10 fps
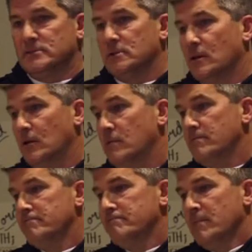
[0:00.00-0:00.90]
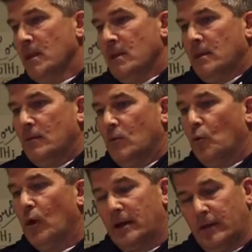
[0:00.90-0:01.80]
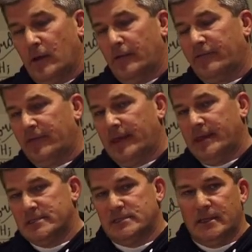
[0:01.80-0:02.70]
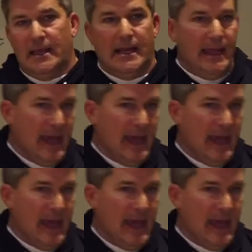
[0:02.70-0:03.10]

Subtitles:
so one of those is that I